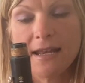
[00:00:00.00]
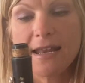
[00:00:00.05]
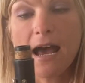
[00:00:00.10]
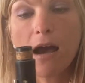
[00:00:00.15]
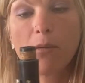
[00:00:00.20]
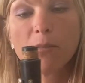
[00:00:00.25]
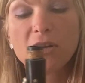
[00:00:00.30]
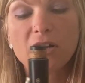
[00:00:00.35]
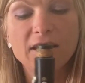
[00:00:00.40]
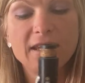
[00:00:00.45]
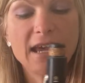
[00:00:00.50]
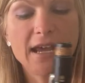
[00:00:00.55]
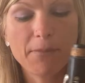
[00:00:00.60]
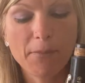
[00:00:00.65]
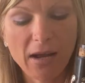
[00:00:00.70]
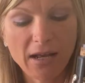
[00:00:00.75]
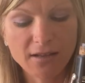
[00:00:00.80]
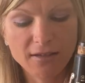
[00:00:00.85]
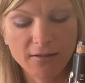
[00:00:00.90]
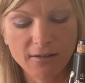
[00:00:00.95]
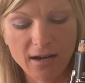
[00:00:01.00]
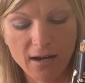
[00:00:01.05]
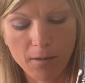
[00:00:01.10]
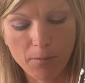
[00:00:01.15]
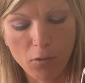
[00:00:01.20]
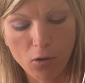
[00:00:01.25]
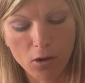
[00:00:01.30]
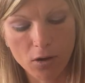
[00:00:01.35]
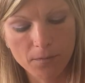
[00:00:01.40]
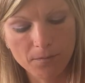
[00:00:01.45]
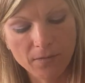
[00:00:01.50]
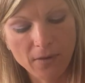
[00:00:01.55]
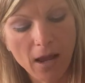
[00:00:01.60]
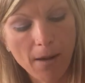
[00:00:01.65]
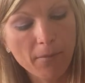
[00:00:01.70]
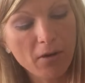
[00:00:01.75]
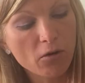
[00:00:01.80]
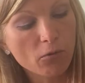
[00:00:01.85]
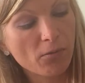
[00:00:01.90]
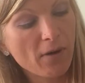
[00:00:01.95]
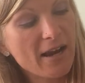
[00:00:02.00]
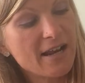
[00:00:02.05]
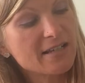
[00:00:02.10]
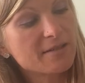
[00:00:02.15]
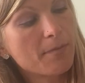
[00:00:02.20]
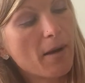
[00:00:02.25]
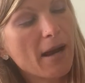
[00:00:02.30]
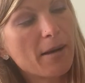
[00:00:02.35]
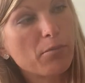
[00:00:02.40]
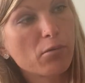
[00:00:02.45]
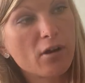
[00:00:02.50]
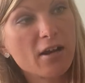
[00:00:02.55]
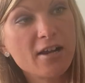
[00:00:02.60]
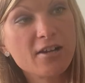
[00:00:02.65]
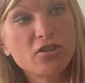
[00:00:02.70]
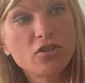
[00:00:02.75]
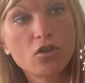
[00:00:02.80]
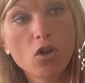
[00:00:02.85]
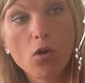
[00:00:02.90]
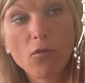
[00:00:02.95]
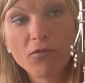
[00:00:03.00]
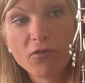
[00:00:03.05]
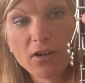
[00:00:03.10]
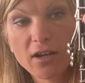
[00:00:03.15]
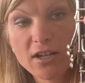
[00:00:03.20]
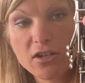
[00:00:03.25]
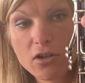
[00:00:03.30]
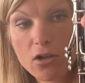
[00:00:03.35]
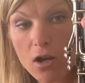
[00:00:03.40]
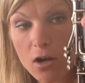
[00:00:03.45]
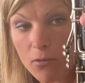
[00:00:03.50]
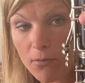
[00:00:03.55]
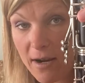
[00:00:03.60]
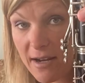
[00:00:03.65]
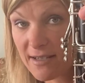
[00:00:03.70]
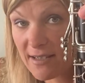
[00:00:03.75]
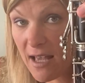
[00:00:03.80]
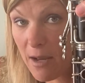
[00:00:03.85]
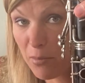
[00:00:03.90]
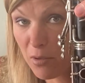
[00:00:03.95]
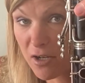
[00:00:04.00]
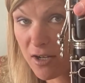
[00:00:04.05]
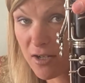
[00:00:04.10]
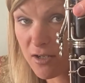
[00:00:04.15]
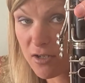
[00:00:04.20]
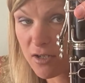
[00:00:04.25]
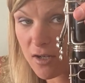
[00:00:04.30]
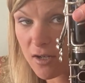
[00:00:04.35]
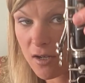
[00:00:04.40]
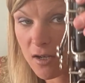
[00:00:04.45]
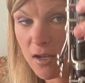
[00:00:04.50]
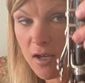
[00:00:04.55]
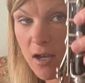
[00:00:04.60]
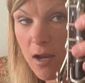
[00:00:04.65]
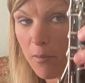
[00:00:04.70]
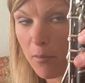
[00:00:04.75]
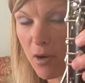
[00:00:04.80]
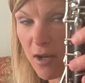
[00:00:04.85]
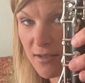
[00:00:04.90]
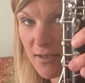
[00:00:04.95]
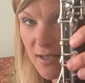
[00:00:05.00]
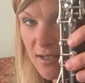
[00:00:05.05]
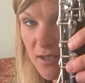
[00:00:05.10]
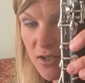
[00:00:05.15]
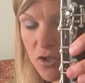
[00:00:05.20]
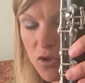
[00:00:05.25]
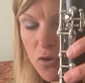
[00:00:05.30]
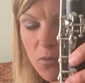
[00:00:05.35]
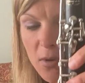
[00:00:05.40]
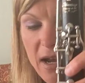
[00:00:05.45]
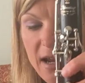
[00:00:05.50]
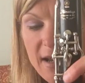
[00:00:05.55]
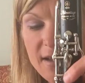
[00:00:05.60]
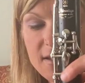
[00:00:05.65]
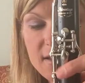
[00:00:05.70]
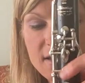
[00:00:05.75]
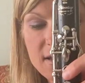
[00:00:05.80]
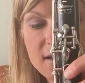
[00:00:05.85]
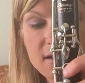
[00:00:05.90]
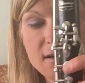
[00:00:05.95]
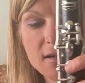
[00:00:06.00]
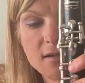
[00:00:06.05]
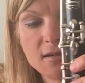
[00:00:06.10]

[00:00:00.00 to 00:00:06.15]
Now I'm gonna take my clarinet apart. I'm gonna raise my bridge. Don't forget, you gotta raise that bridge. Press these 2 rings.